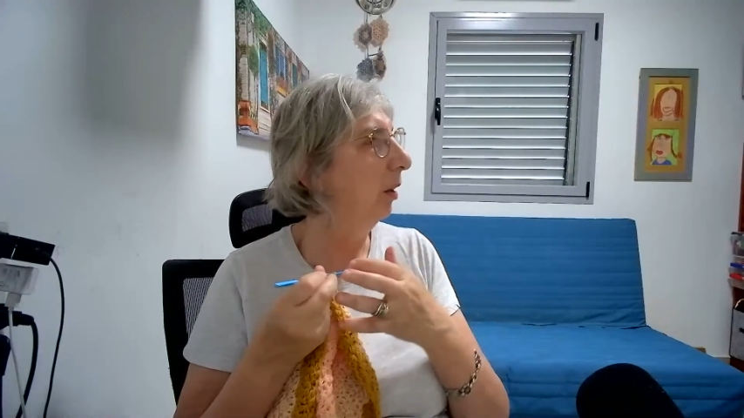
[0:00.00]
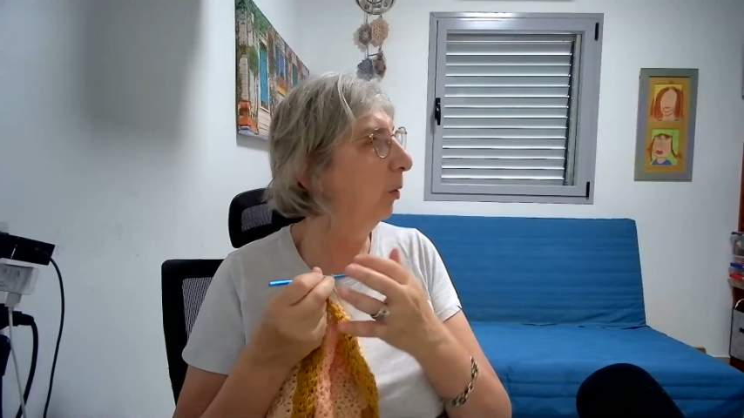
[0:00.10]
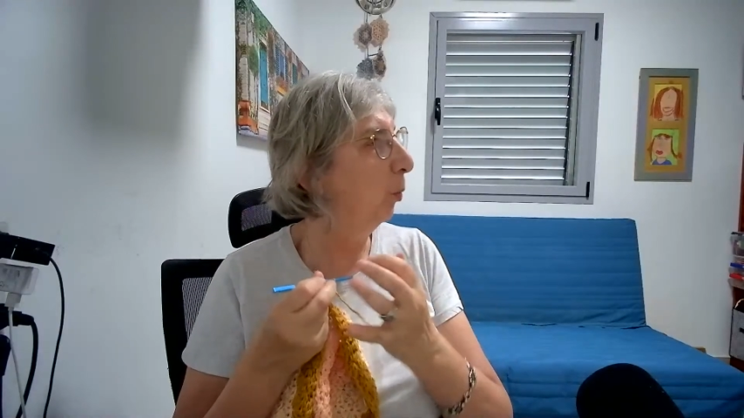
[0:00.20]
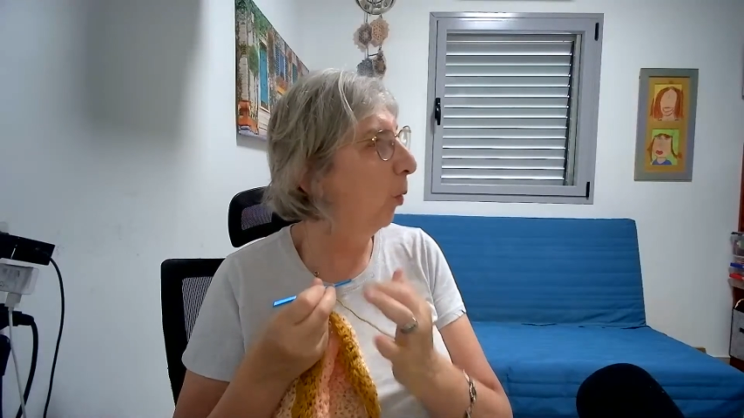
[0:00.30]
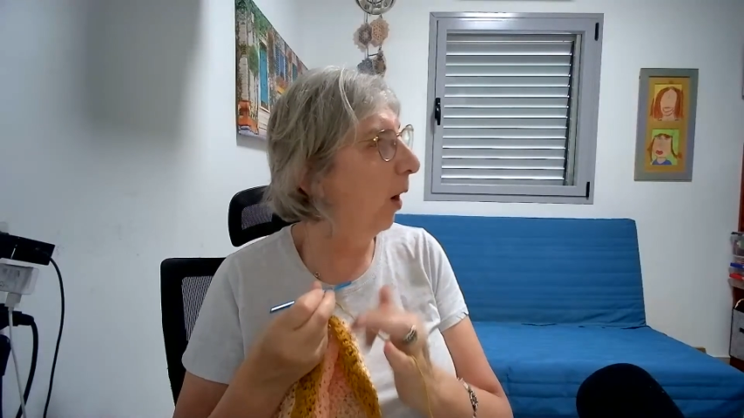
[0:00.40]

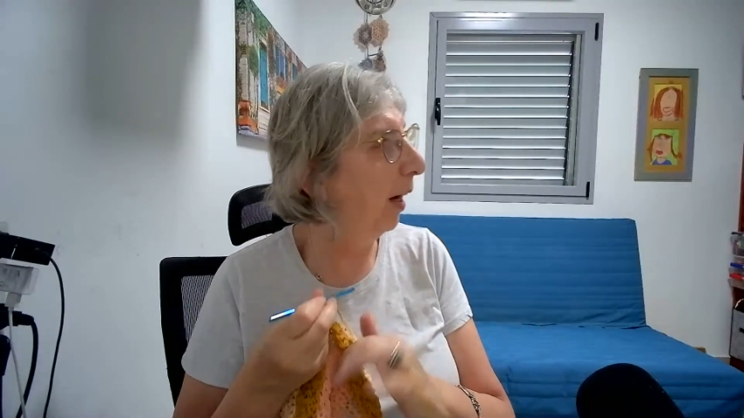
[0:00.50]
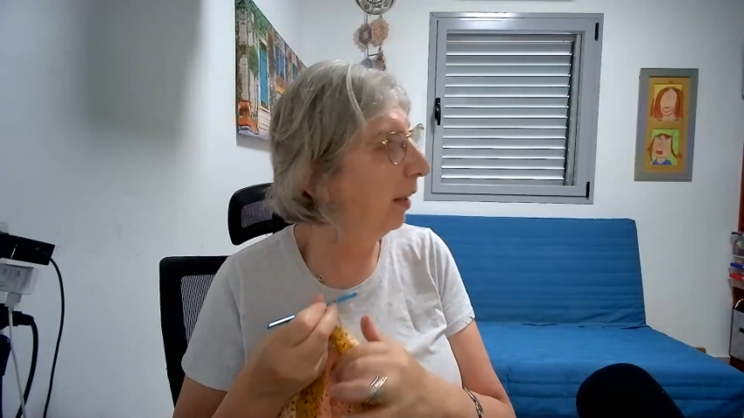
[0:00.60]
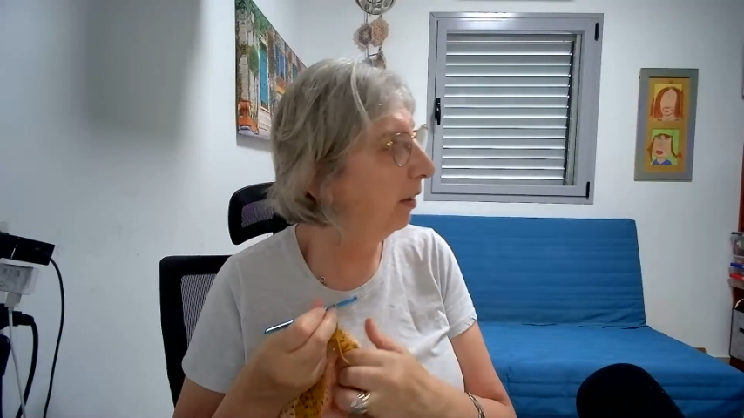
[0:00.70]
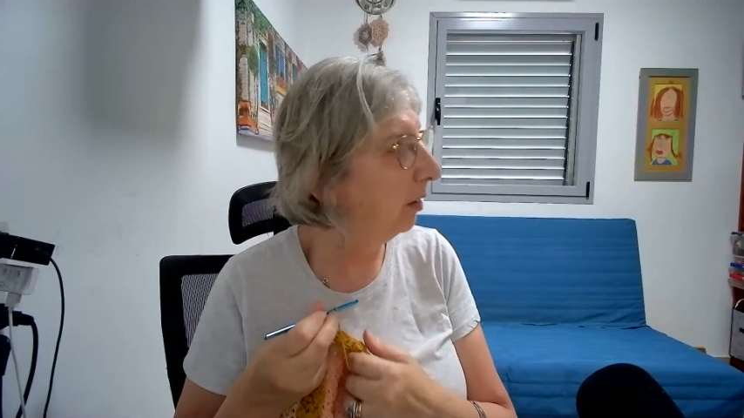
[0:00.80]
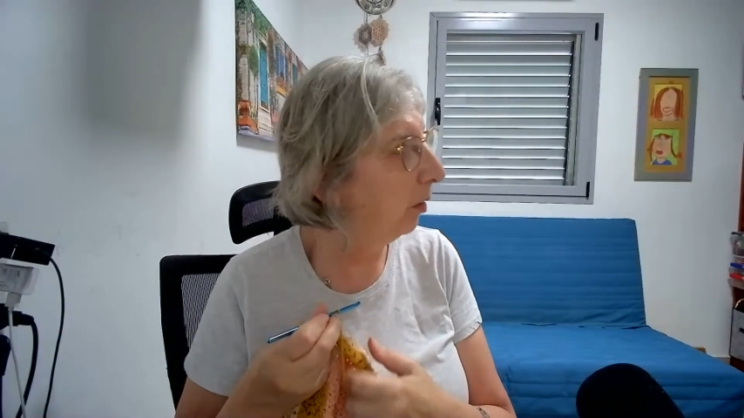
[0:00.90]

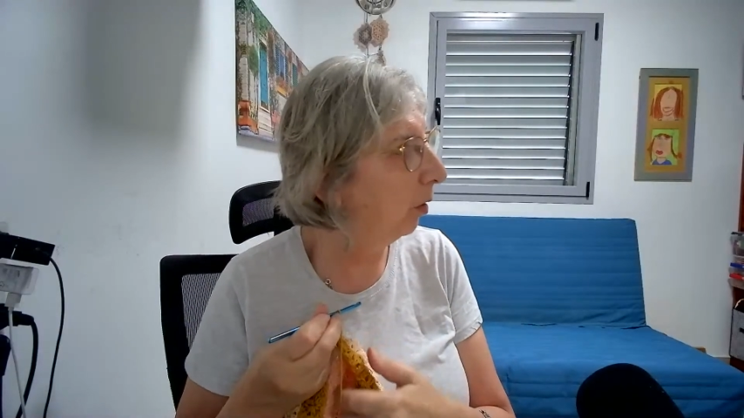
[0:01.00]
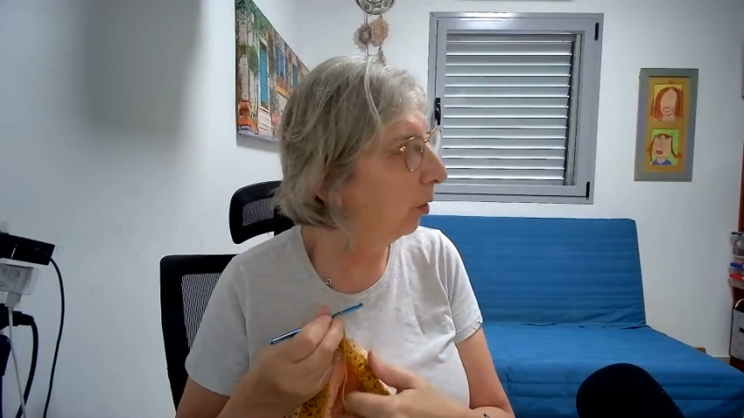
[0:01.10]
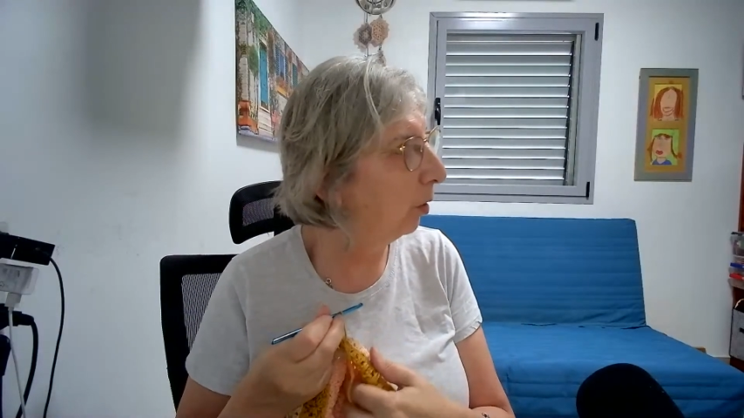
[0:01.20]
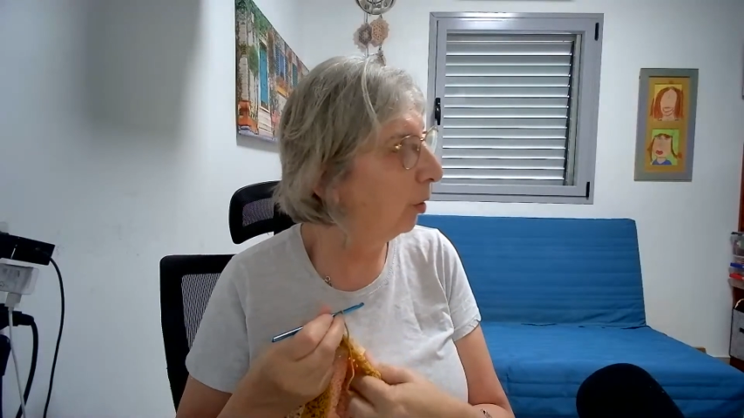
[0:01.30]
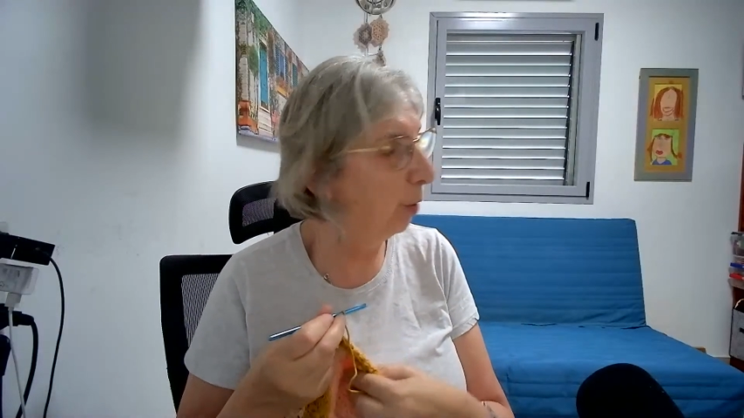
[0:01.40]
white
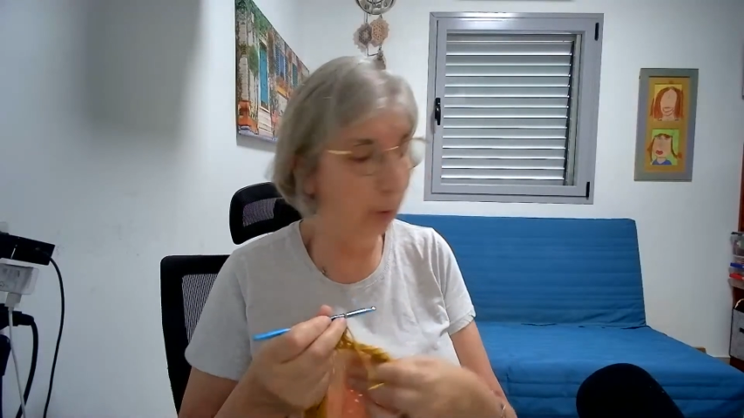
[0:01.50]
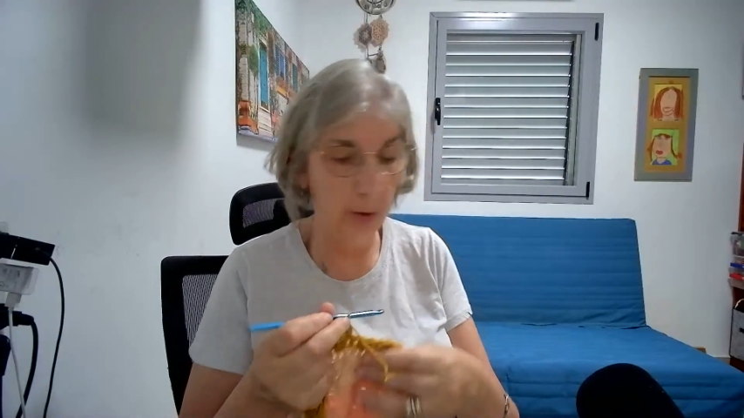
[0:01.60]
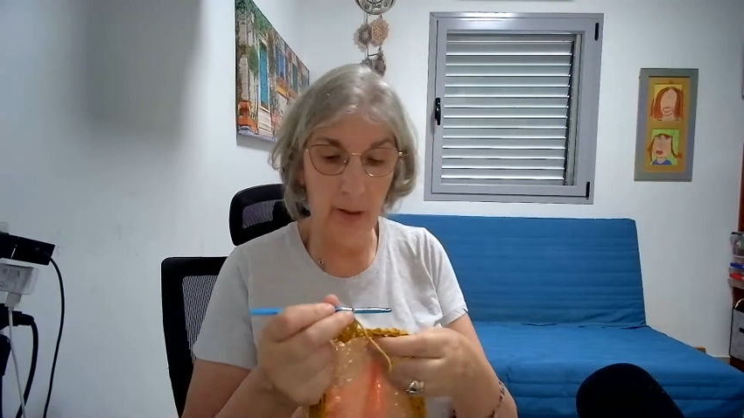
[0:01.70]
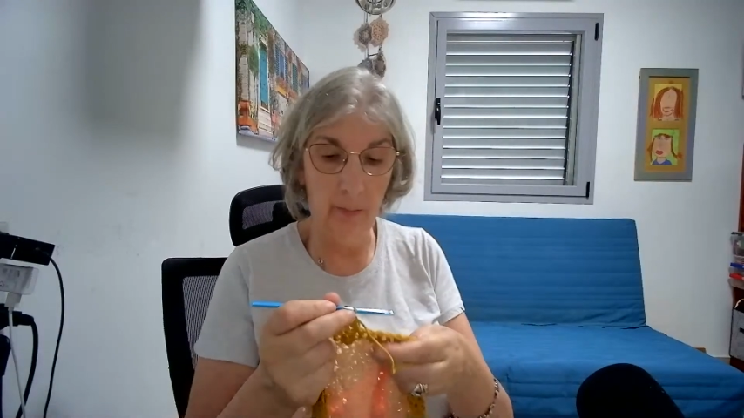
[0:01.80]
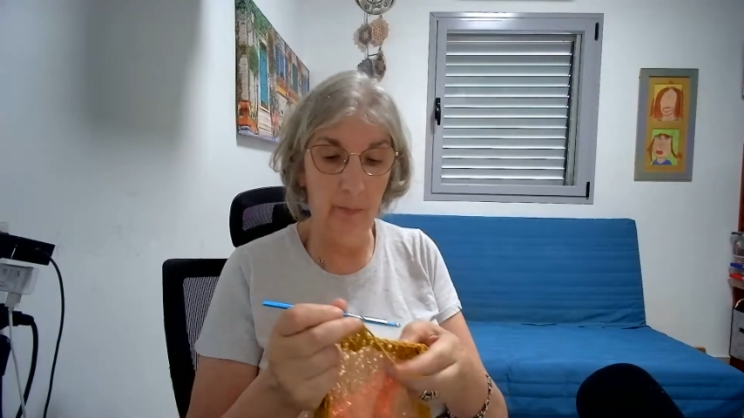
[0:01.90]
or
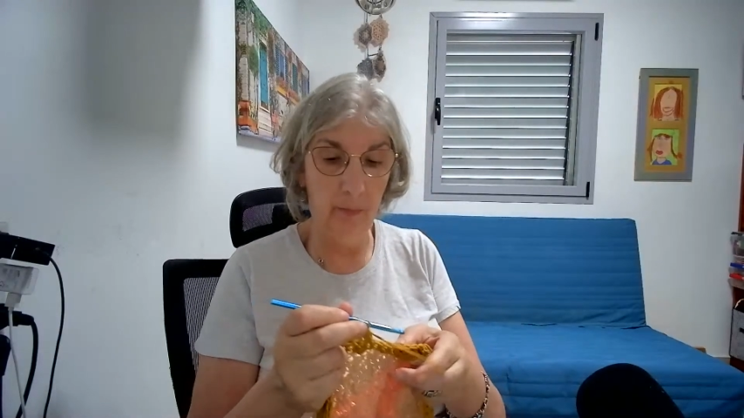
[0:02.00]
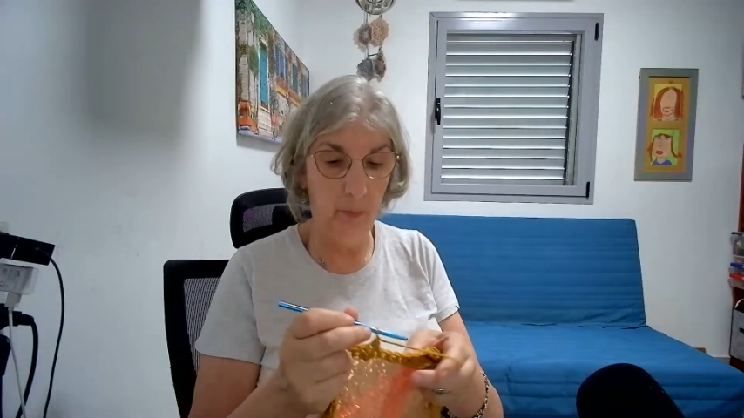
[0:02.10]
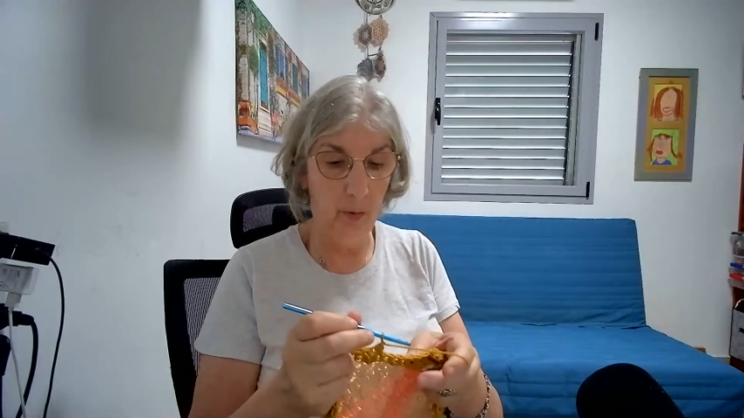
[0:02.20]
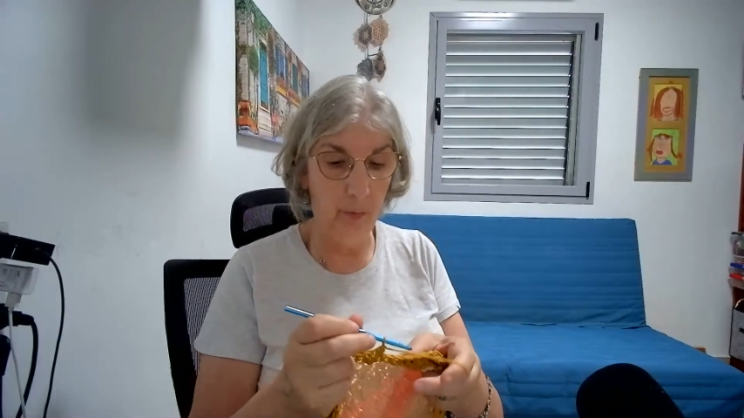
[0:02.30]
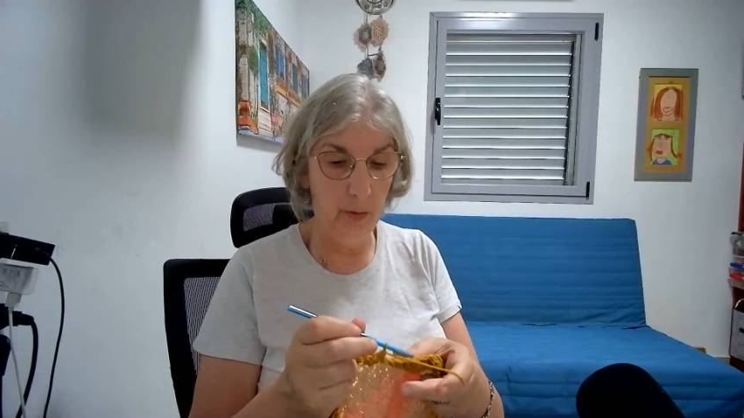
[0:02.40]
cream
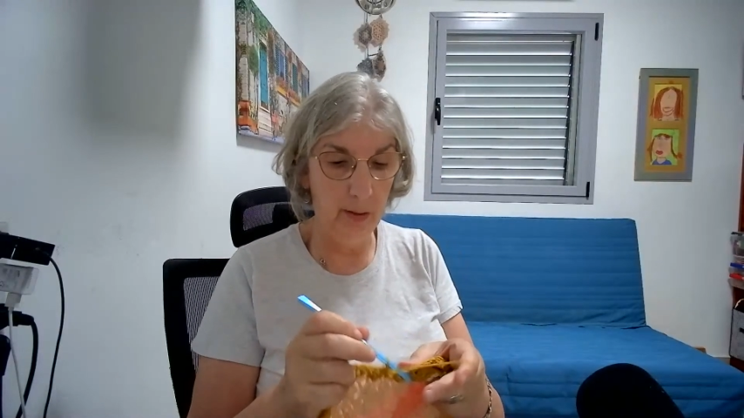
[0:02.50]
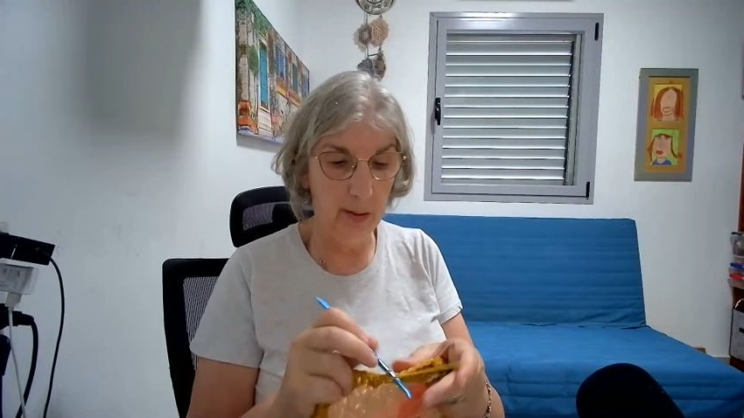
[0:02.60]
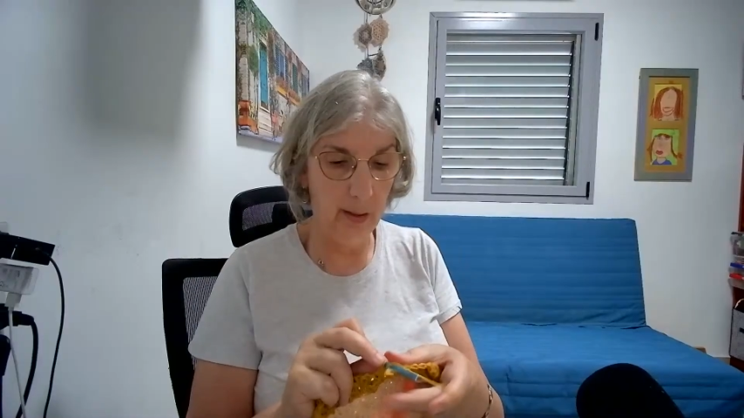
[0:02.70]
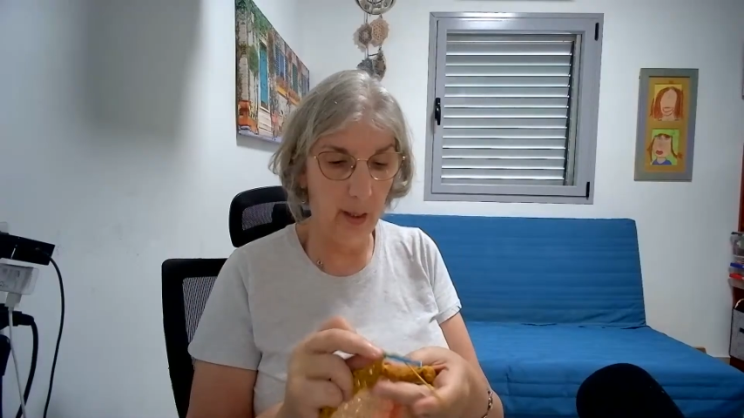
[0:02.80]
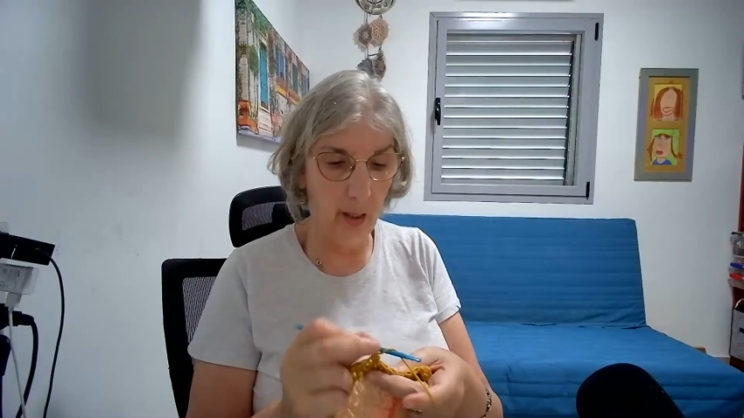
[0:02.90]
of this
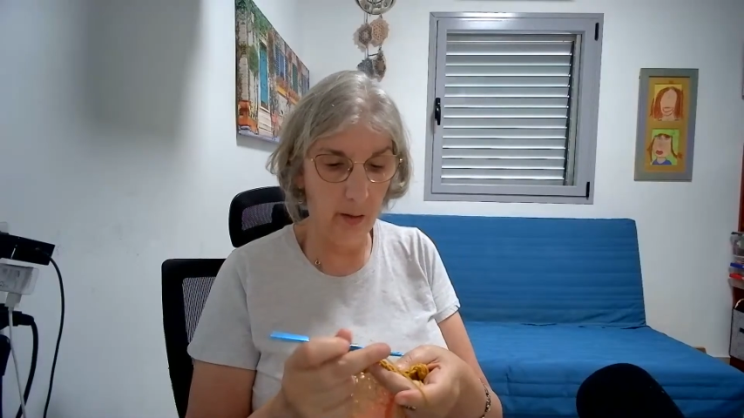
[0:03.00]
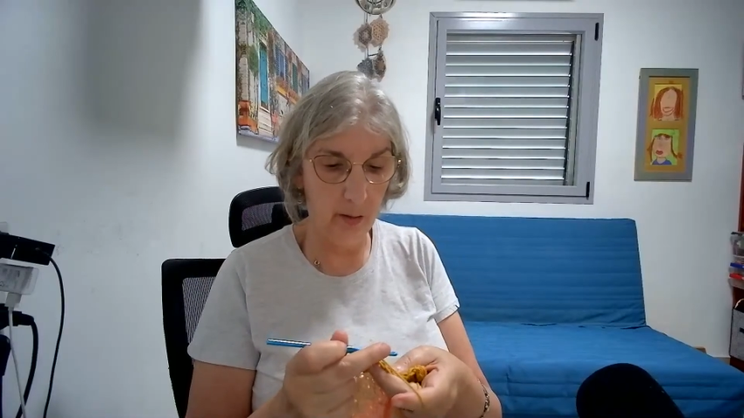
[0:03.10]
yarn.